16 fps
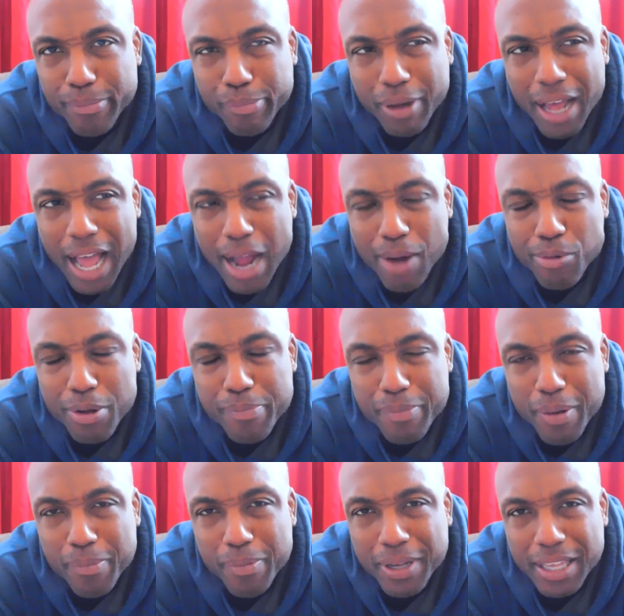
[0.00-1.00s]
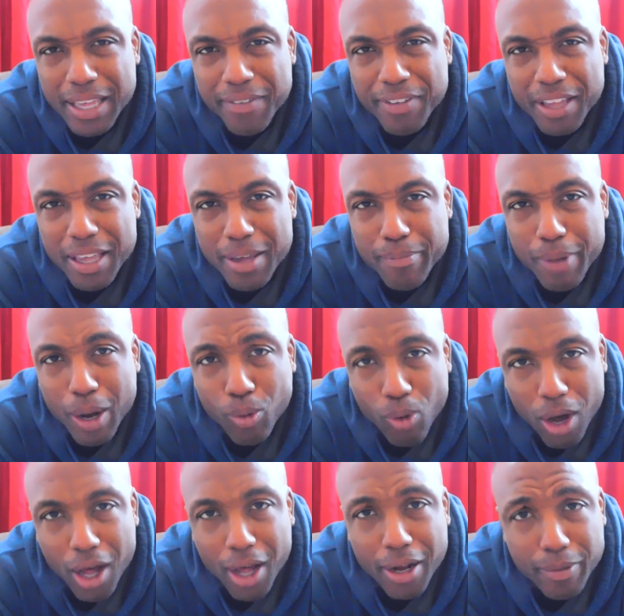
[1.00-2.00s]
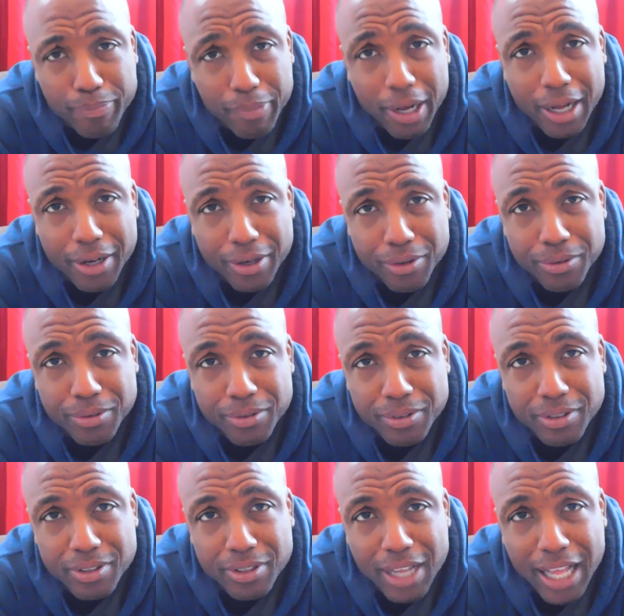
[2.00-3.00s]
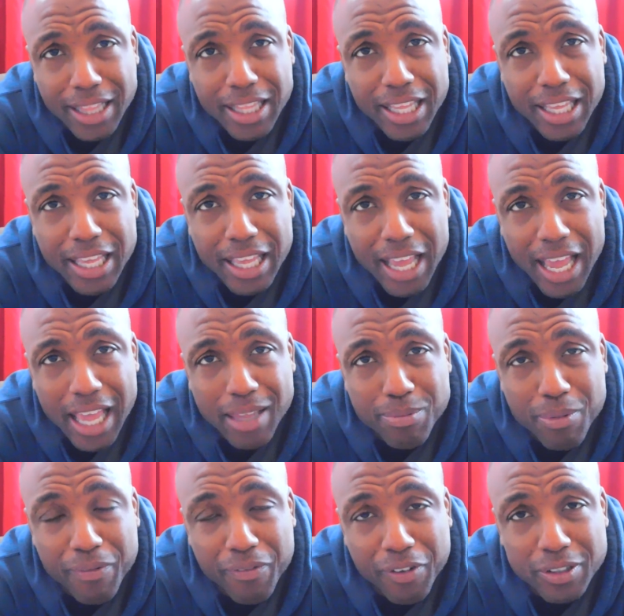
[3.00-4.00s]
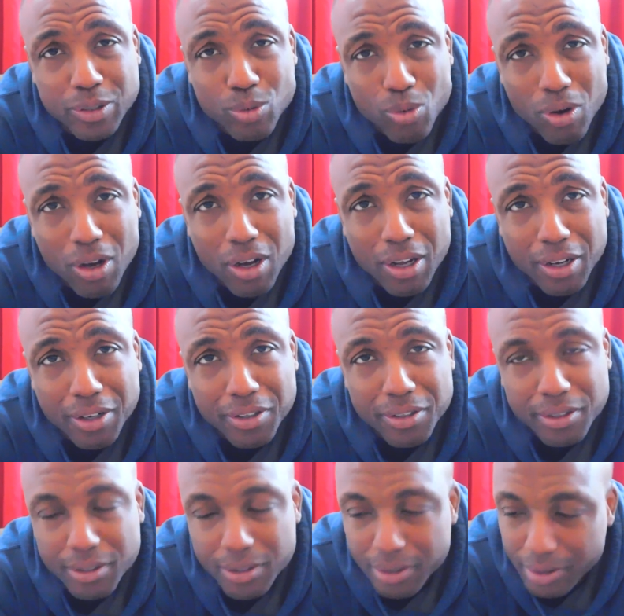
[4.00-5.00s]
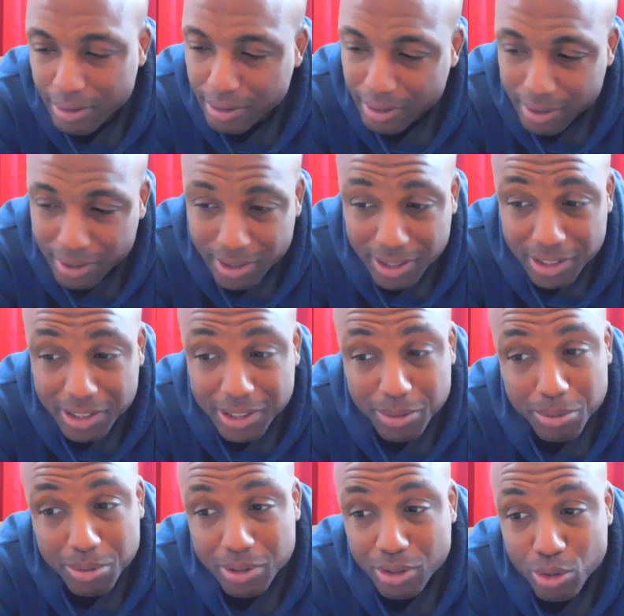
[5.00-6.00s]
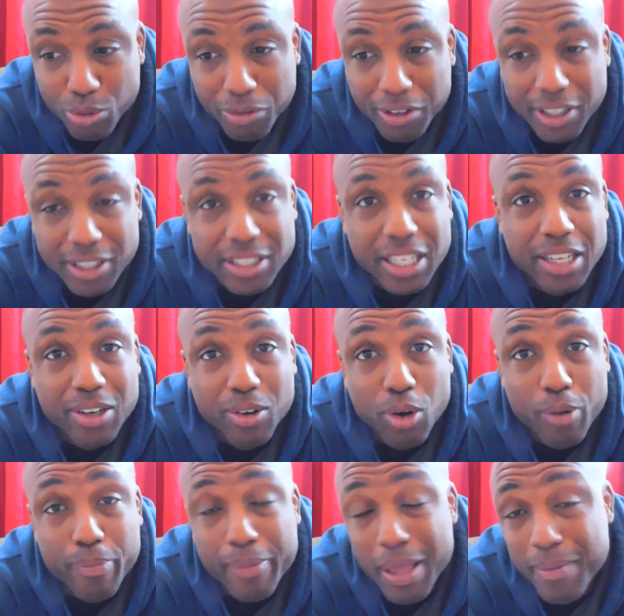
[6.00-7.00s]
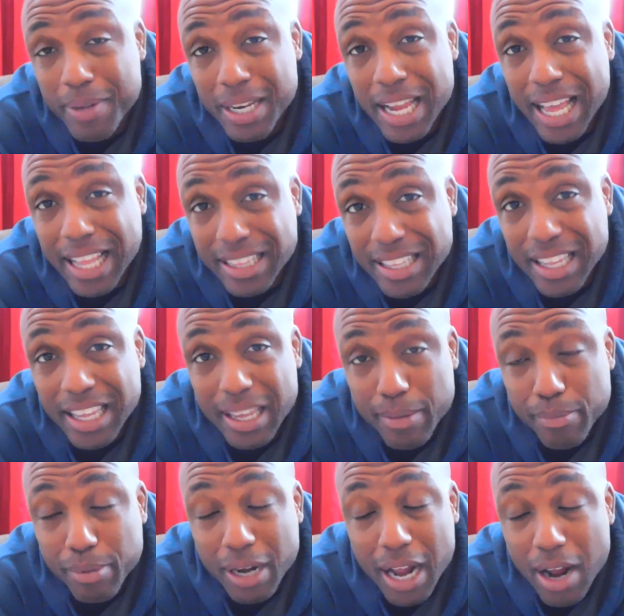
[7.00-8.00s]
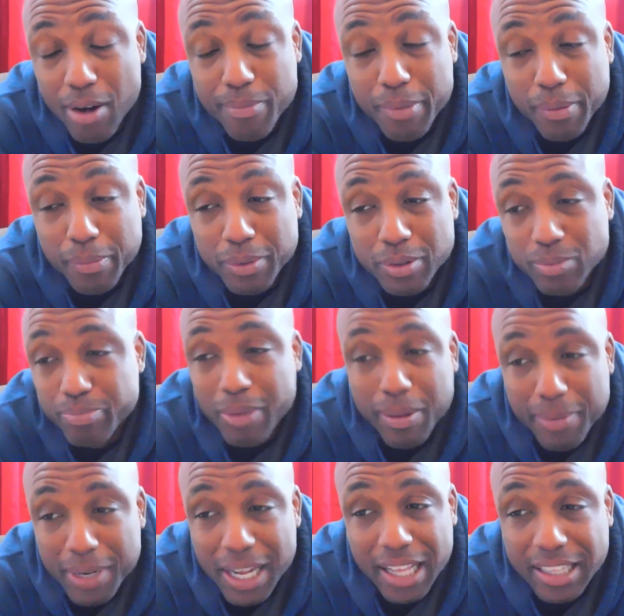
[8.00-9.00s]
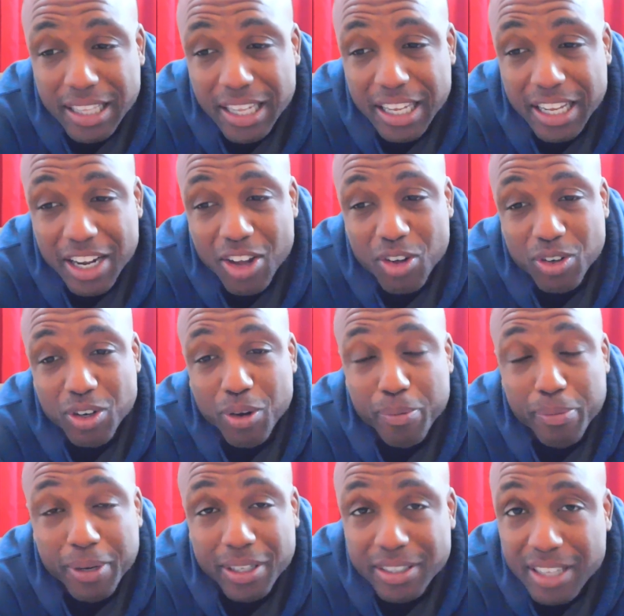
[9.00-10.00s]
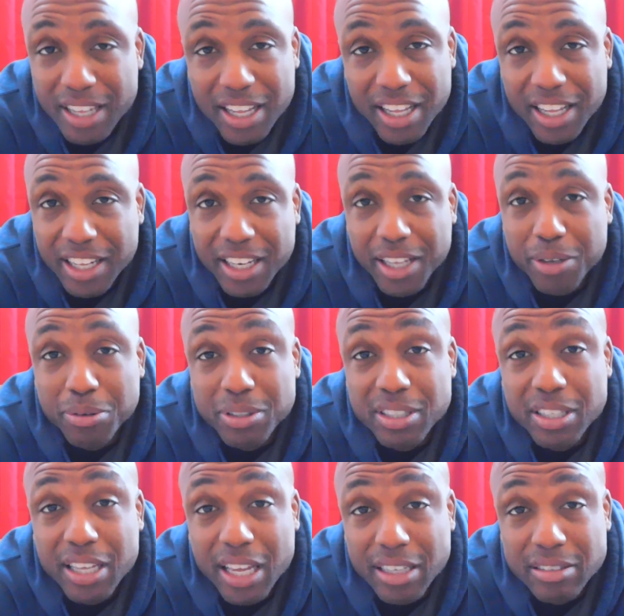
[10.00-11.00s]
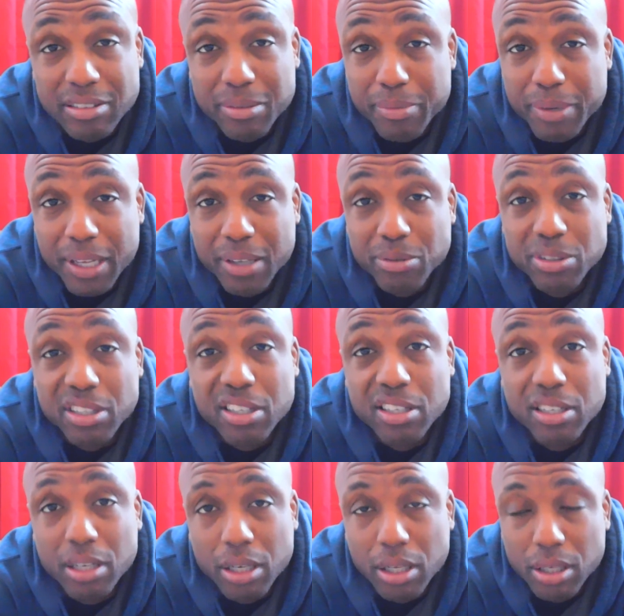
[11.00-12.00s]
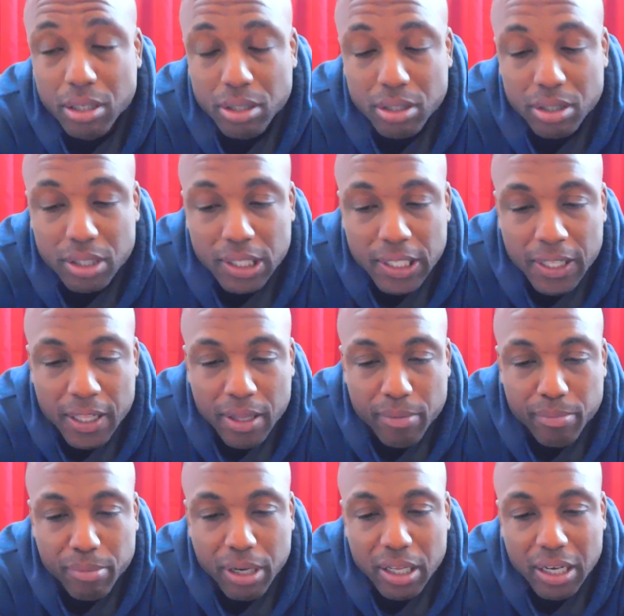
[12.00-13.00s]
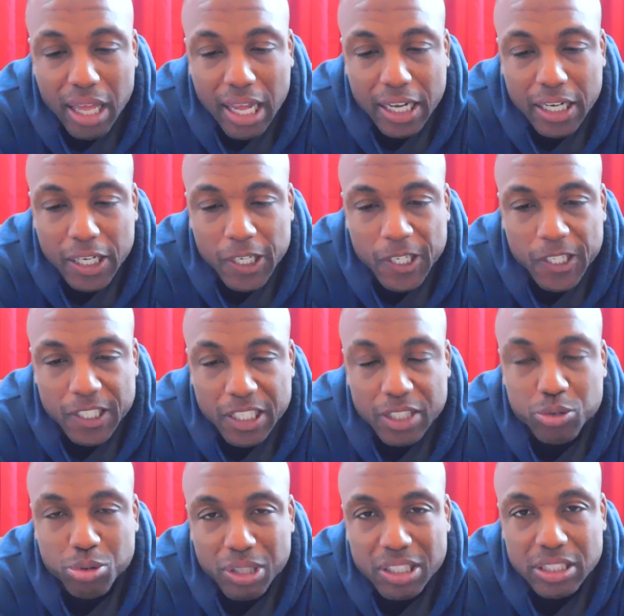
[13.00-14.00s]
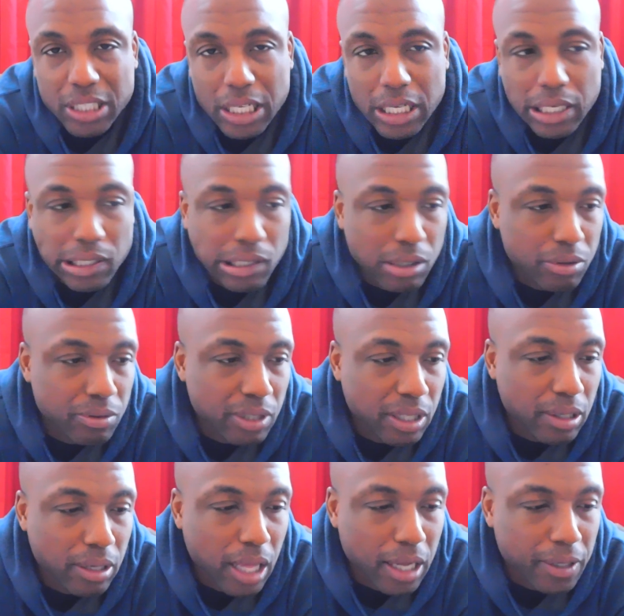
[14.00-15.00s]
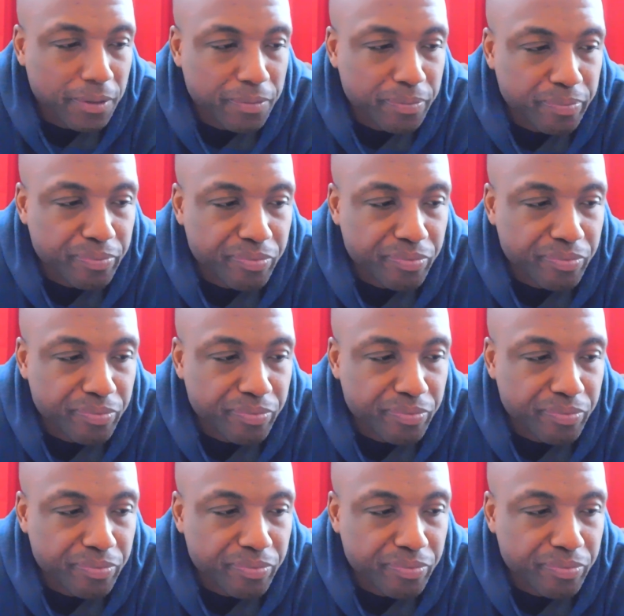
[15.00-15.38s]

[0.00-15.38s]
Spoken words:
But I remember giving him my water bottle. I think he asked me for some water. This shit was goofy as hell. Or maybe not then, but I remember, maybe not then. I don't know, but he was a gangster, man. He was a killer. But he like, this is what he said, though. He like,